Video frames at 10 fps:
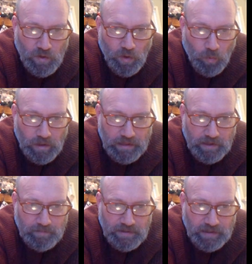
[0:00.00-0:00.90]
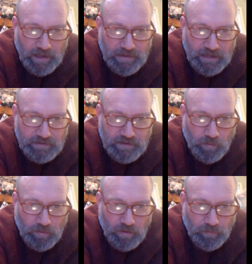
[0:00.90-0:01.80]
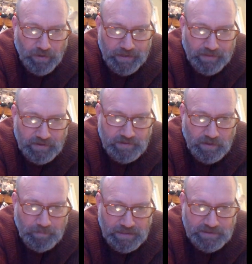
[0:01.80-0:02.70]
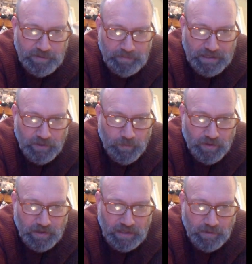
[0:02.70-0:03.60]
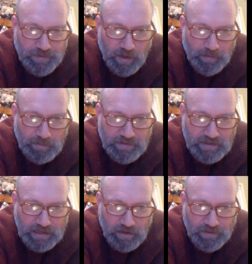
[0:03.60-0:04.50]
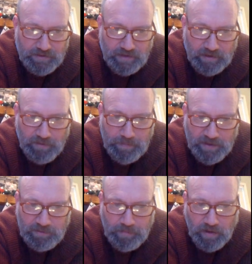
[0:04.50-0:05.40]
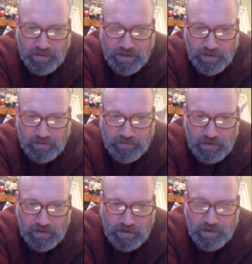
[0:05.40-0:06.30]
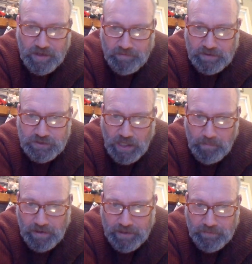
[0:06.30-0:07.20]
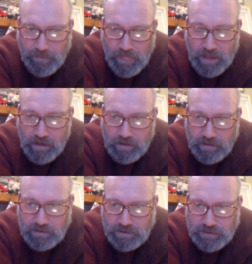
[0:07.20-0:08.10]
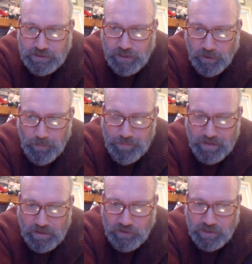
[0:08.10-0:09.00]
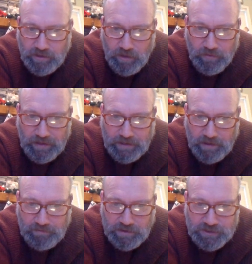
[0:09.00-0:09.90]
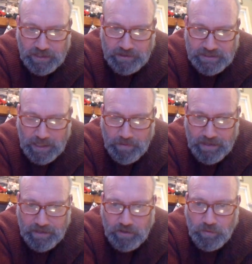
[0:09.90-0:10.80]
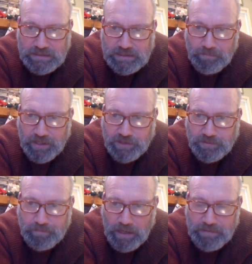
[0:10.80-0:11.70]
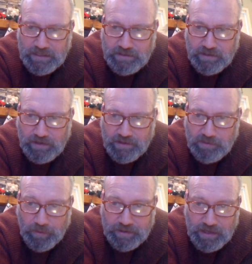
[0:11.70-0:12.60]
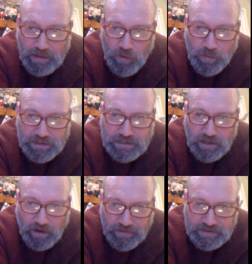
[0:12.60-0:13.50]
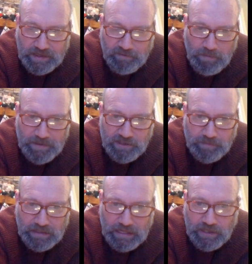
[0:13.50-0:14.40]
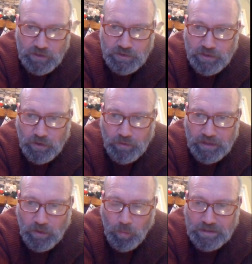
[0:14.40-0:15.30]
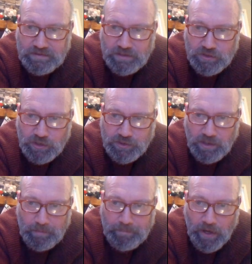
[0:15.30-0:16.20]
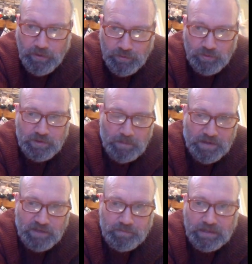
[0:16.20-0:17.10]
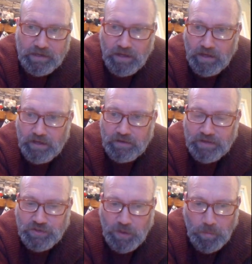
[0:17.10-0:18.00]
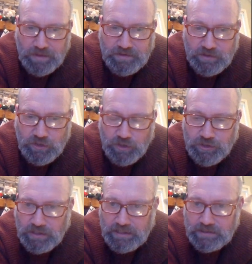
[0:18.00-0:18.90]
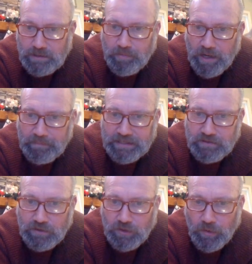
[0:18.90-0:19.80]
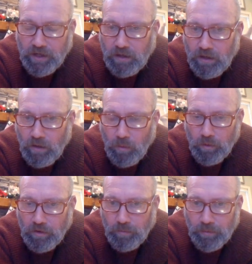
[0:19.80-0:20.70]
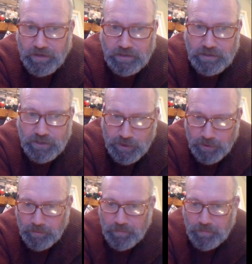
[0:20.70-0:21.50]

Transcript: William Lyon Mackenzie wanted this appeasement plan to work. He was optimistic and on the side of the appeasement policy of Neville Chamberlain. So you should know that Neville Chamberlain was a British Prime Minister at this point in time who was on the side of appeasement, and you should know that Winston Churchill opposed appeasement, and eventually Winston Churchill is the Prime Minister during World War II